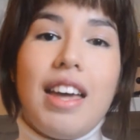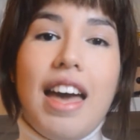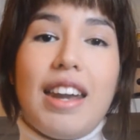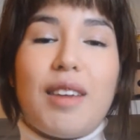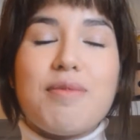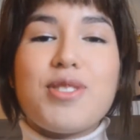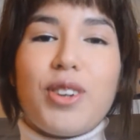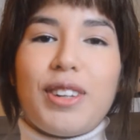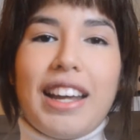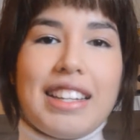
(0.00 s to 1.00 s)
And I'm so
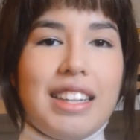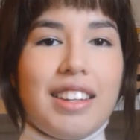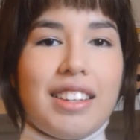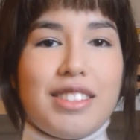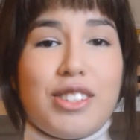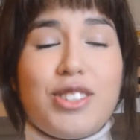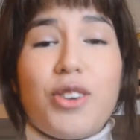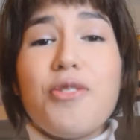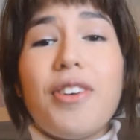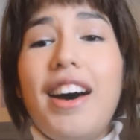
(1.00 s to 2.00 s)
glad I did it because it's so
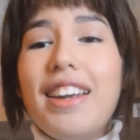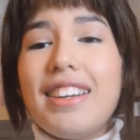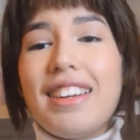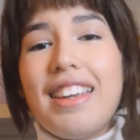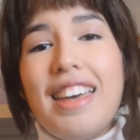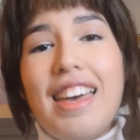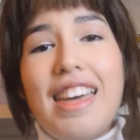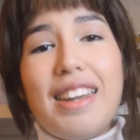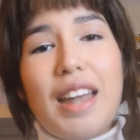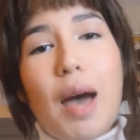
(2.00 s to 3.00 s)
fun,
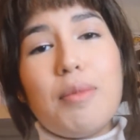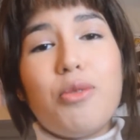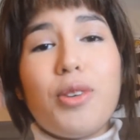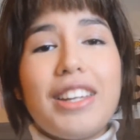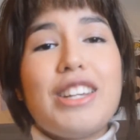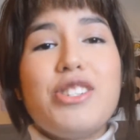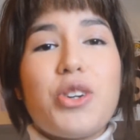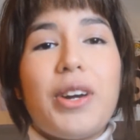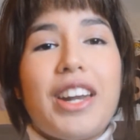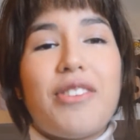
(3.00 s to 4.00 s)
and I'm really
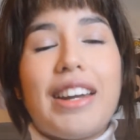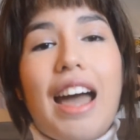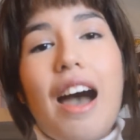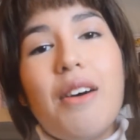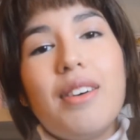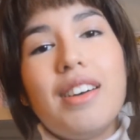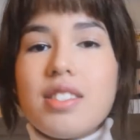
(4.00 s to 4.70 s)
enjoying it right now.